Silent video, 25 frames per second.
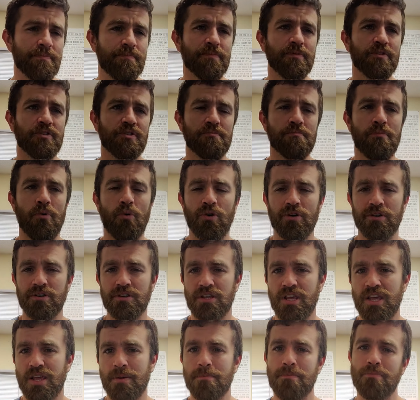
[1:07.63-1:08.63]
It's important
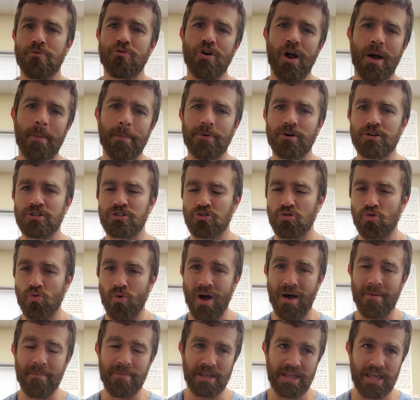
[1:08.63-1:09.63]
to keep proper
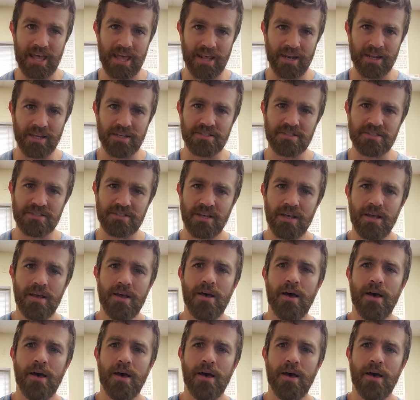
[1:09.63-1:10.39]
squat mechanics